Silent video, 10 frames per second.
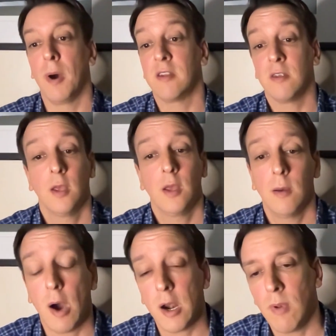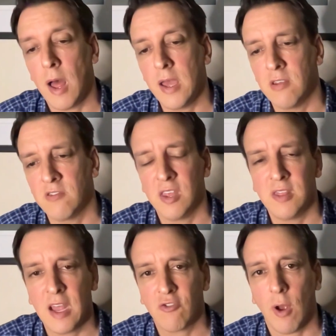but bottom line is in
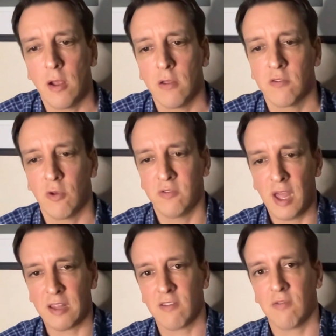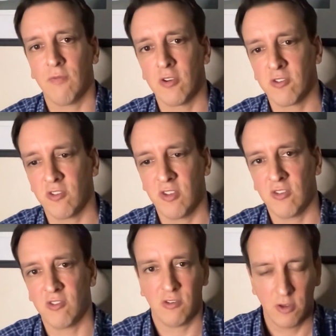that trial, so it's nuts versus
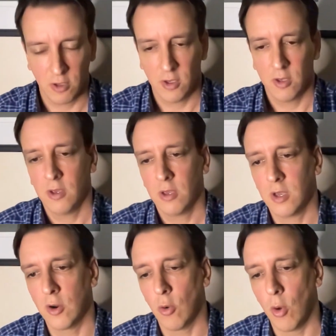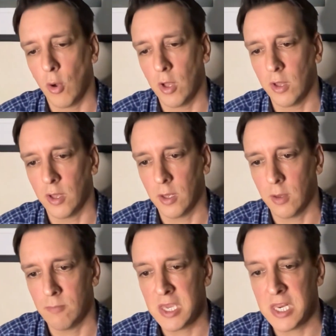this canola
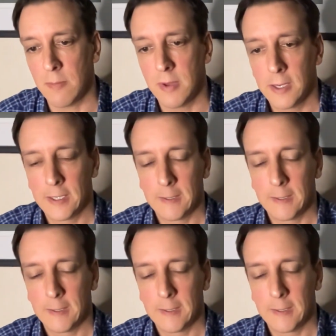oil medium,